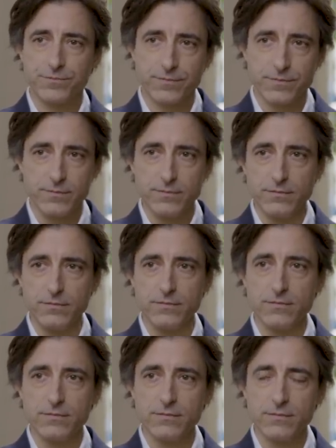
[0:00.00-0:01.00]

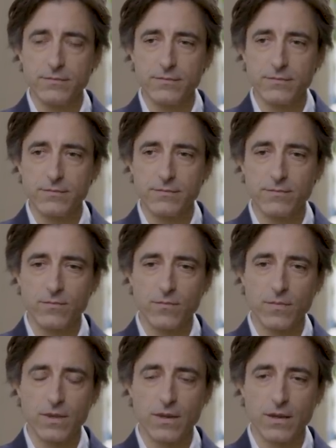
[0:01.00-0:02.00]

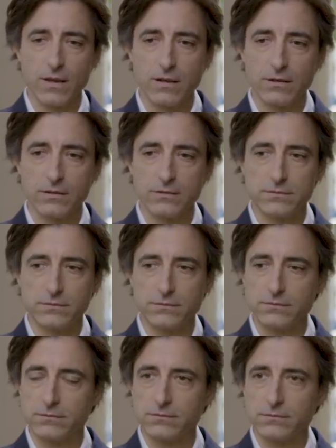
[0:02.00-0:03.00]

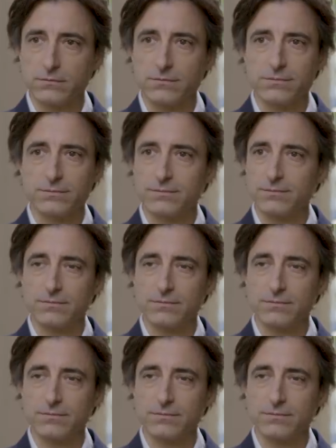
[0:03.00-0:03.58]
No one is speaking in this clip.